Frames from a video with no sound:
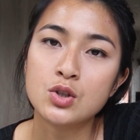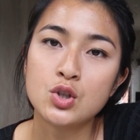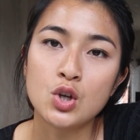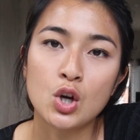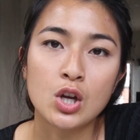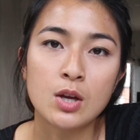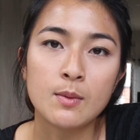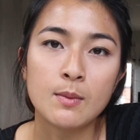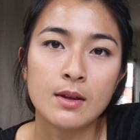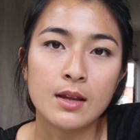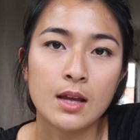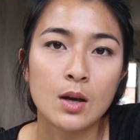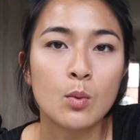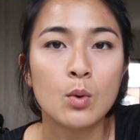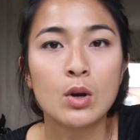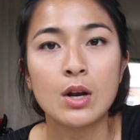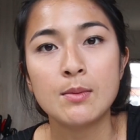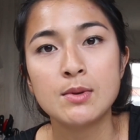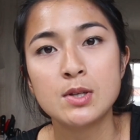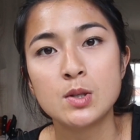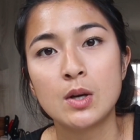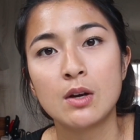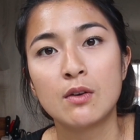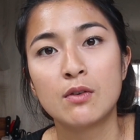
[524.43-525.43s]
document like what
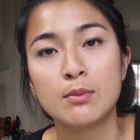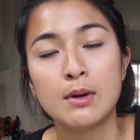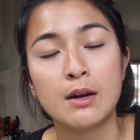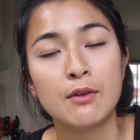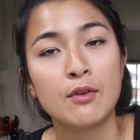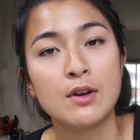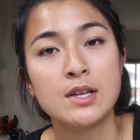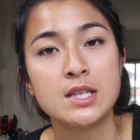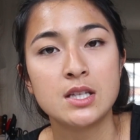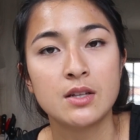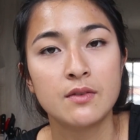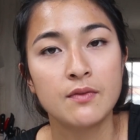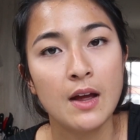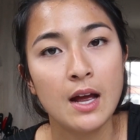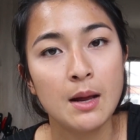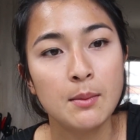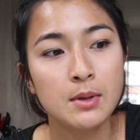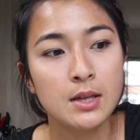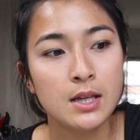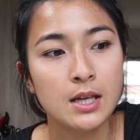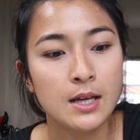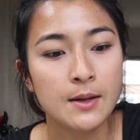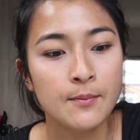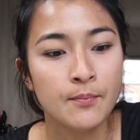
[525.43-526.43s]
I'm doing for my friends and
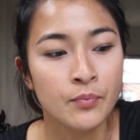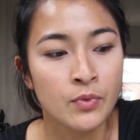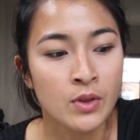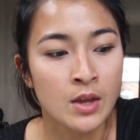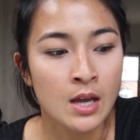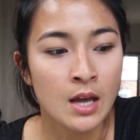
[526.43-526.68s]
family.